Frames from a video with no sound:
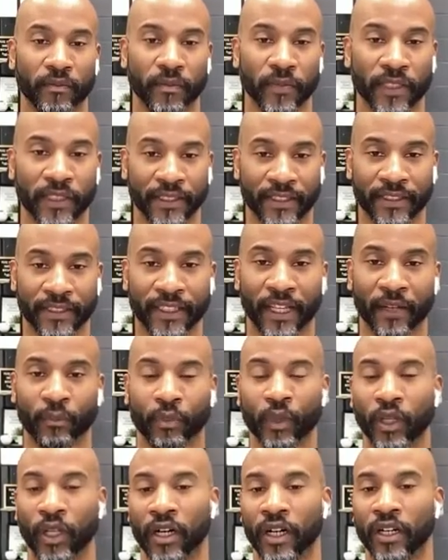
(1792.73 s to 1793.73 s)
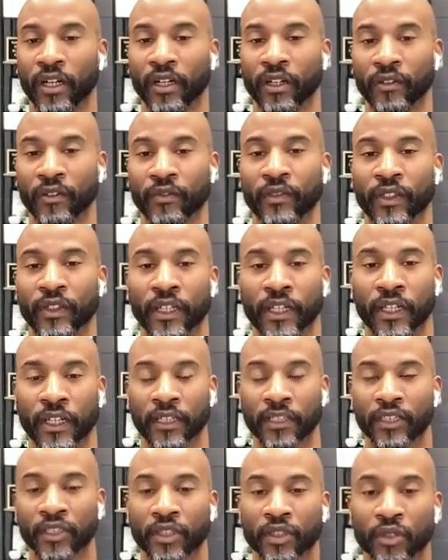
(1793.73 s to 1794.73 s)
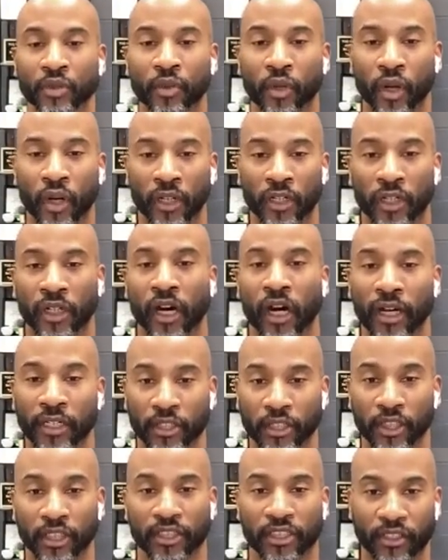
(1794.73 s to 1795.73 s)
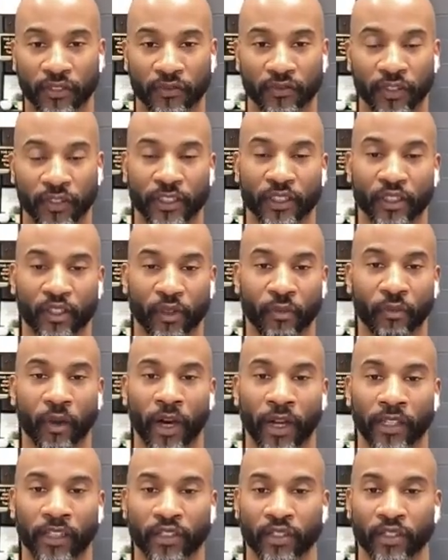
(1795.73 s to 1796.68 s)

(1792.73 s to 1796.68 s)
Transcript: example of you are not just a physical body.